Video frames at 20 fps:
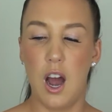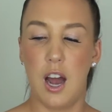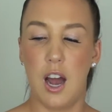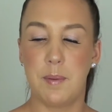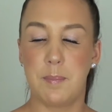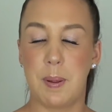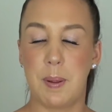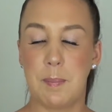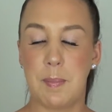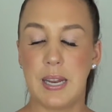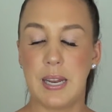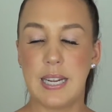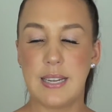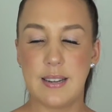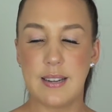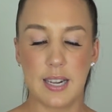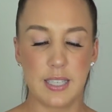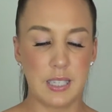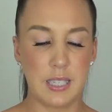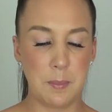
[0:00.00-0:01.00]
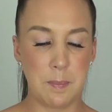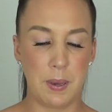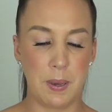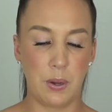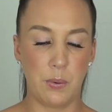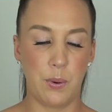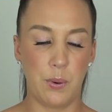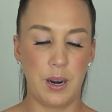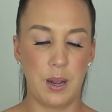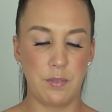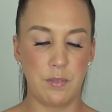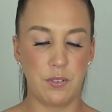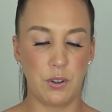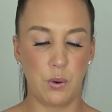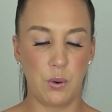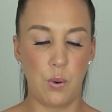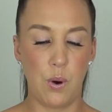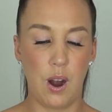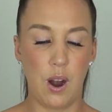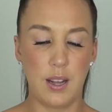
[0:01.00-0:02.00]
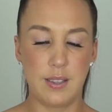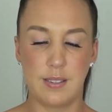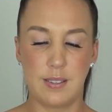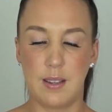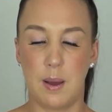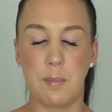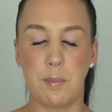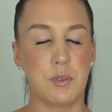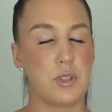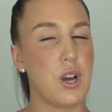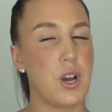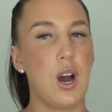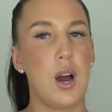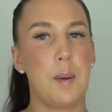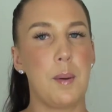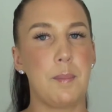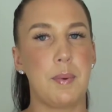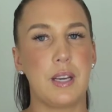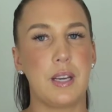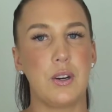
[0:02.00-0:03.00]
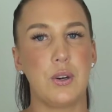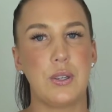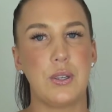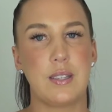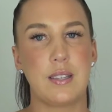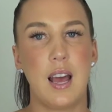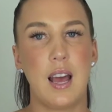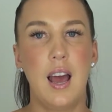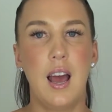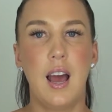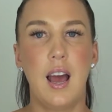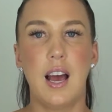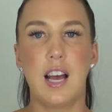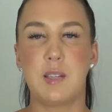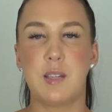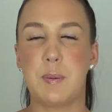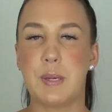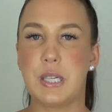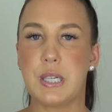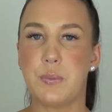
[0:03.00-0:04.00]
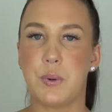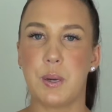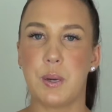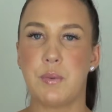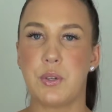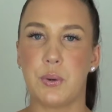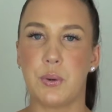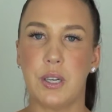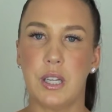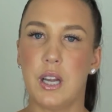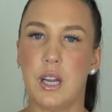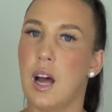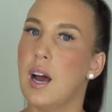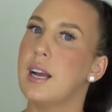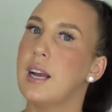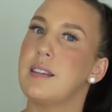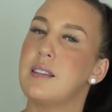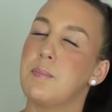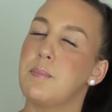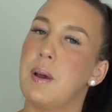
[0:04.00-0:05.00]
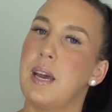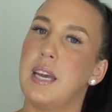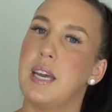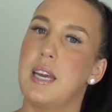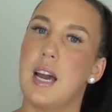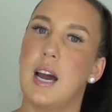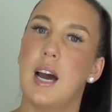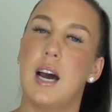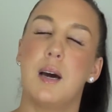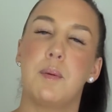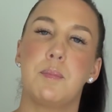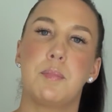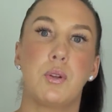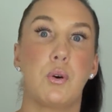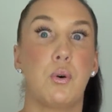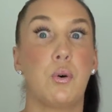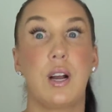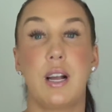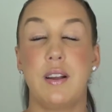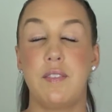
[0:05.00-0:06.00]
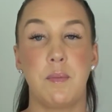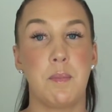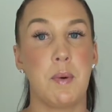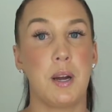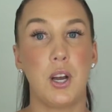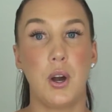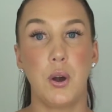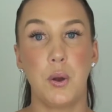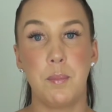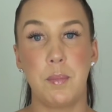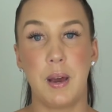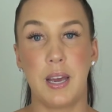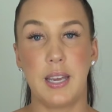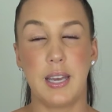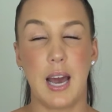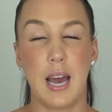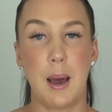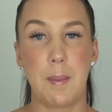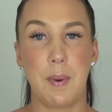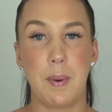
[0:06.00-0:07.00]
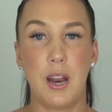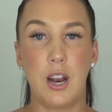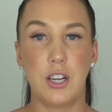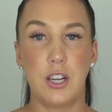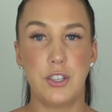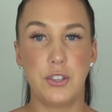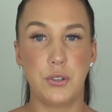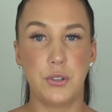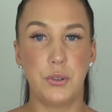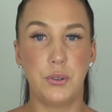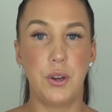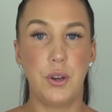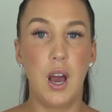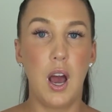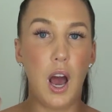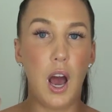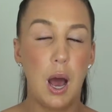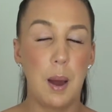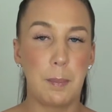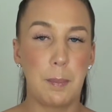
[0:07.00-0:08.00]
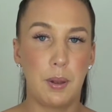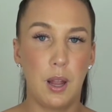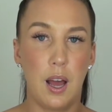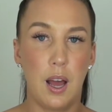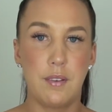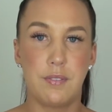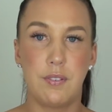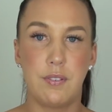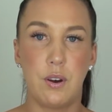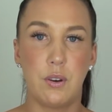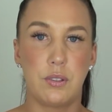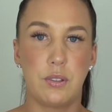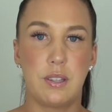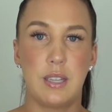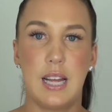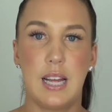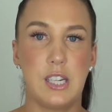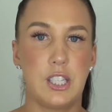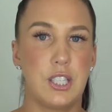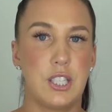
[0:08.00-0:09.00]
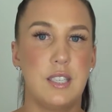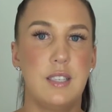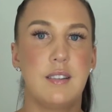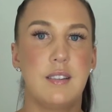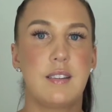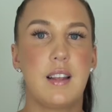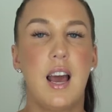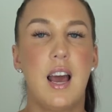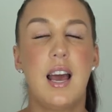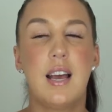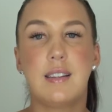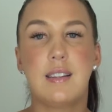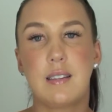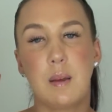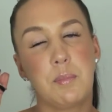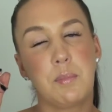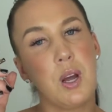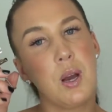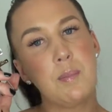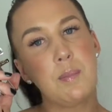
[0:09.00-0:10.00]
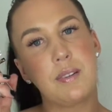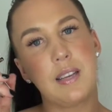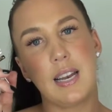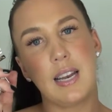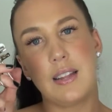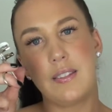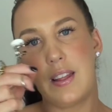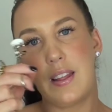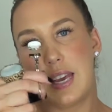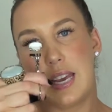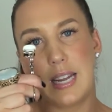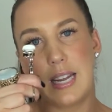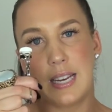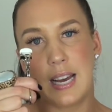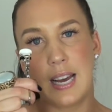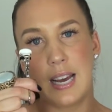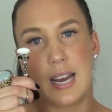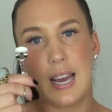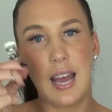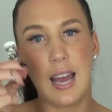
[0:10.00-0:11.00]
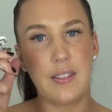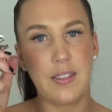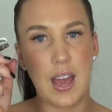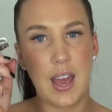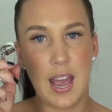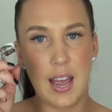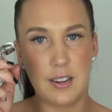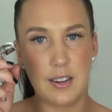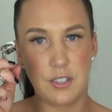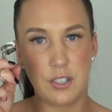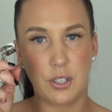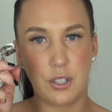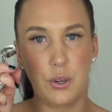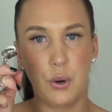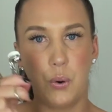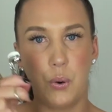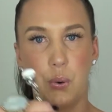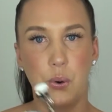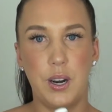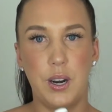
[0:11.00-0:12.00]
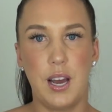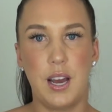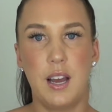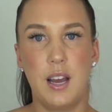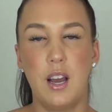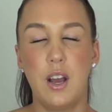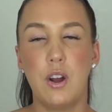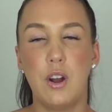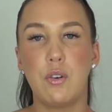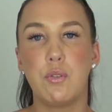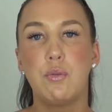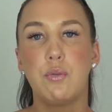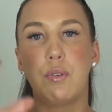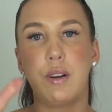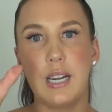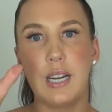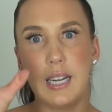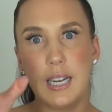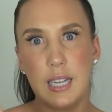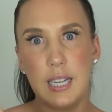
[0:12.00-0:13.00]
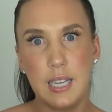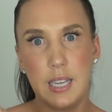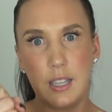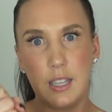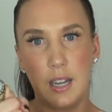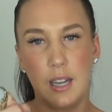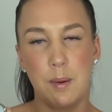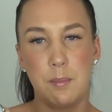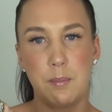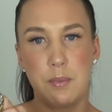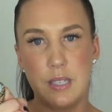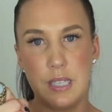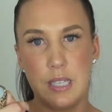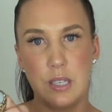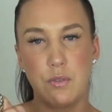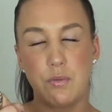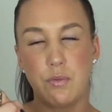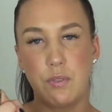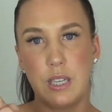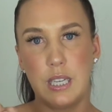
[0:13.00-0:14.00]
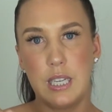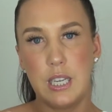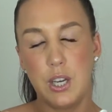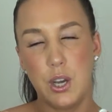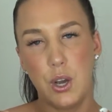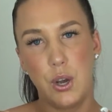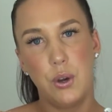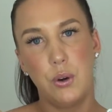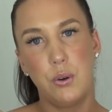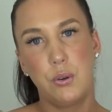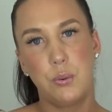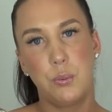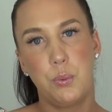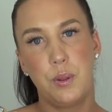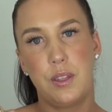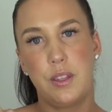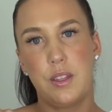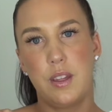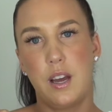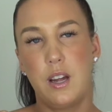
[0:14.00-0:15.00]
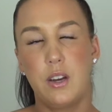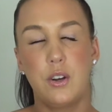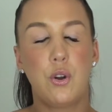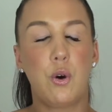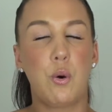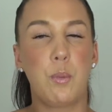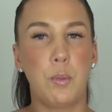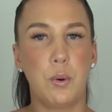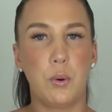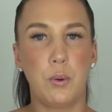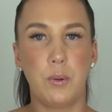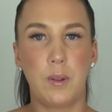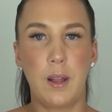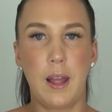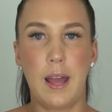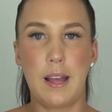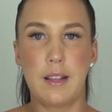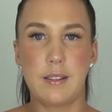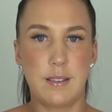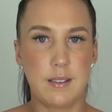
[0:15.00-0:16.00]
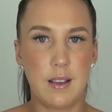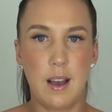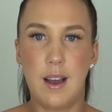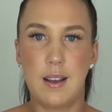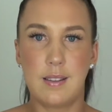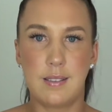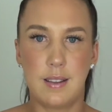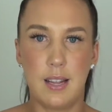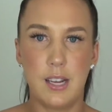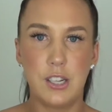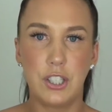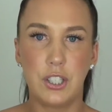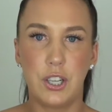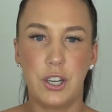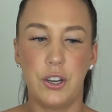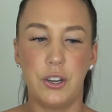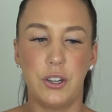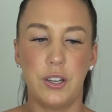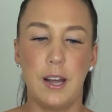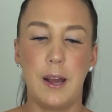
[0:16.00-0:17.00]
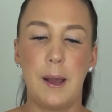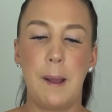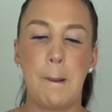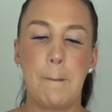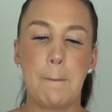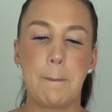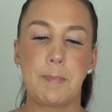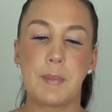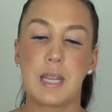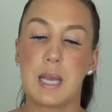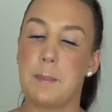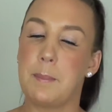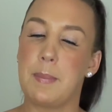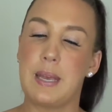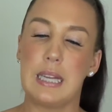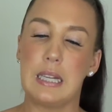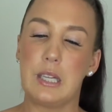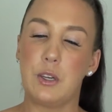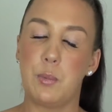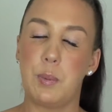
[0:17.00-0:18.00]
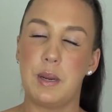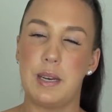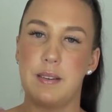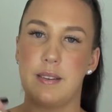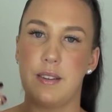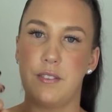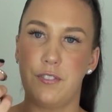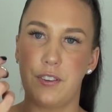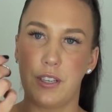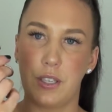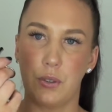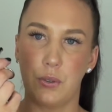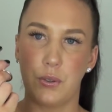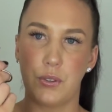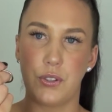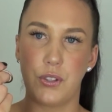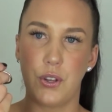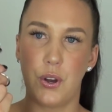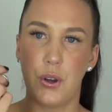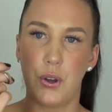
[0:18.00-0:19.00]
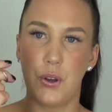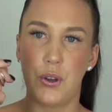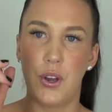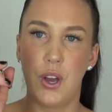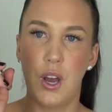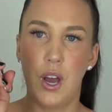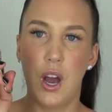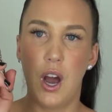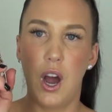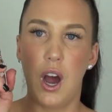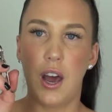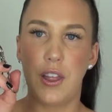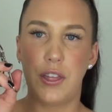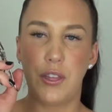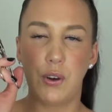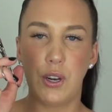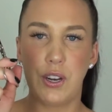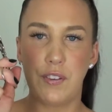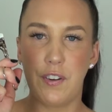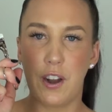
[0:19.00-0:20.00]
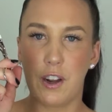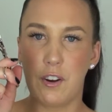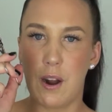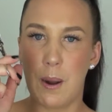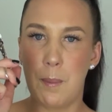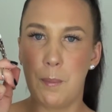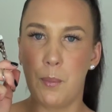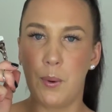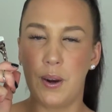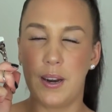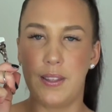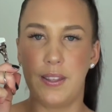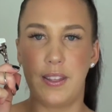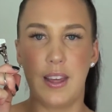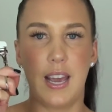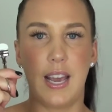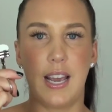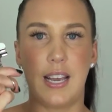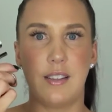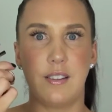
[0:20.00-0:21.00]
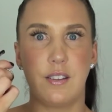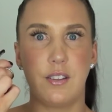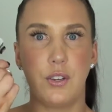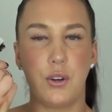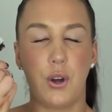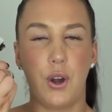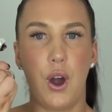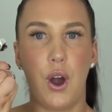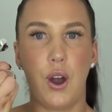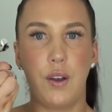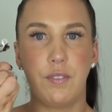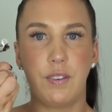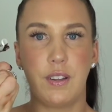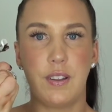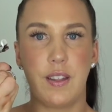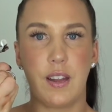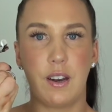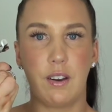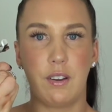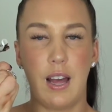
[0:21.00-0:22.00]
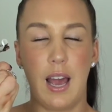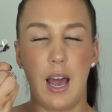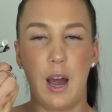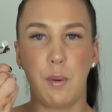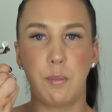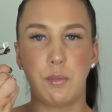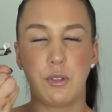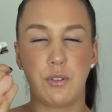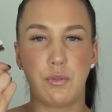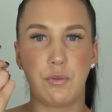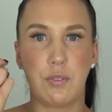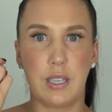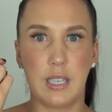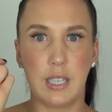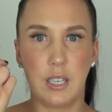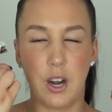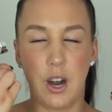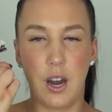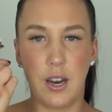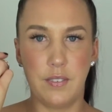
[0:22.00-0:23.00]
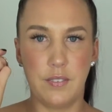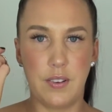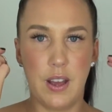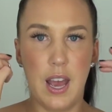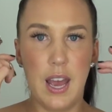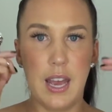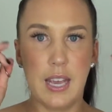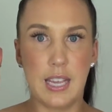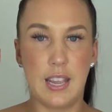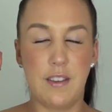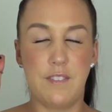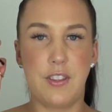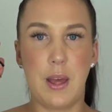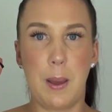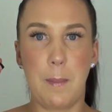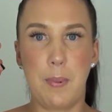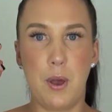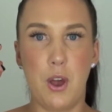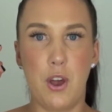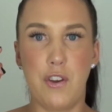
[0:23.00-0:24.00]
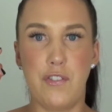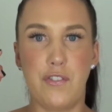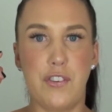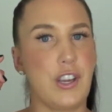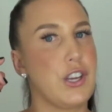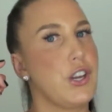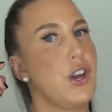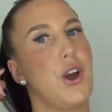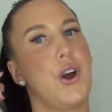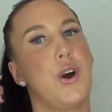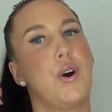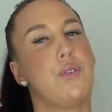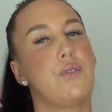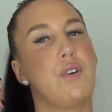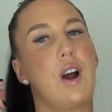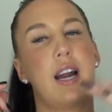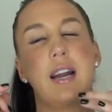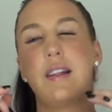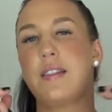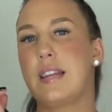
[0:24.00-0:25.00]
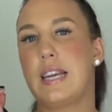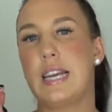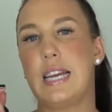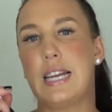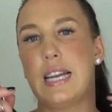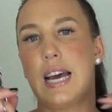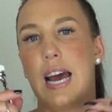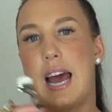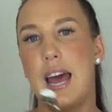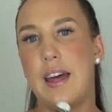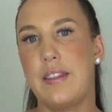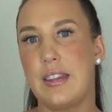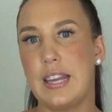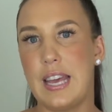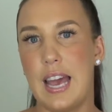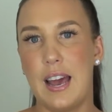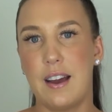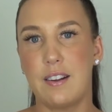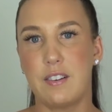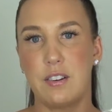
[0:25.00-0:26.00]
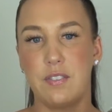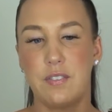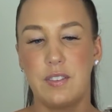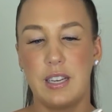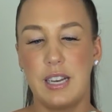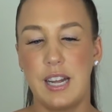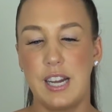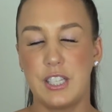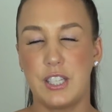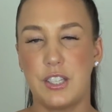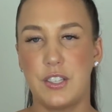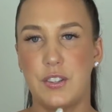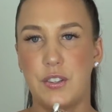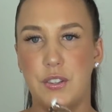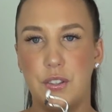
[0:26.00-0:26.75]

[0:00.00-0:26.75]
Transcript: I'd been meaning to actually pick one up for quite some time because especially when I'm doing clients' makeups or even my own makeup and I do apply false lashes, sometimes getting the inner and the outer corner really clumped in and really curled with a normal size lash curler can be a little bit difficult. So I thought if I grab one of these, you know, hopefully that'll help to really kind of give that perfect curl right at the inner and the outer of the lashes.